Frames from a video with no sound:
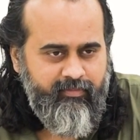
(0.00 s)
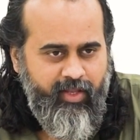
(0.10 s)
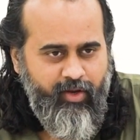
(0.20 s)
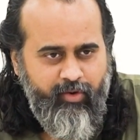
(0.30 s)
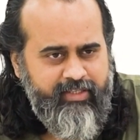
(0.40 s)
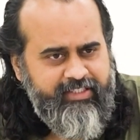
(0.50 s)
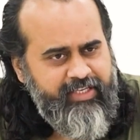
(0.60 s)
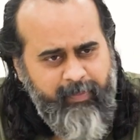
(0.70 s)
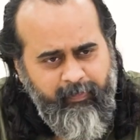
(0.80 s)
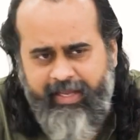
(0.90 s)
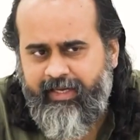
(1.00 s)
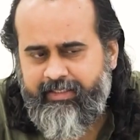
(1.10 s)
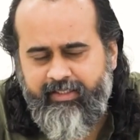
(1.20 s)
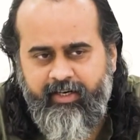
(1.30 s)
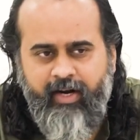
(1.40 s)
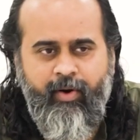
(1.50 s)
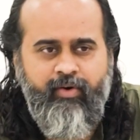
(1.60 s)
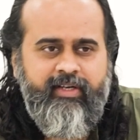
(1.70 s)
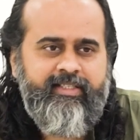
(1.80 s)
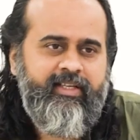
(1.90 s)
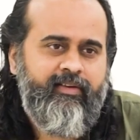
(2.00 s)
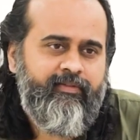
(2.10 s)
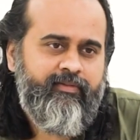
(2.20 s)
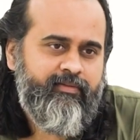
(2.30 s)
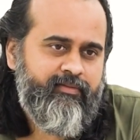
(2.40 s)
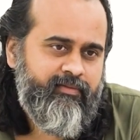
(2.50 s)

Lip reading: The ego is deeply concerned about itself.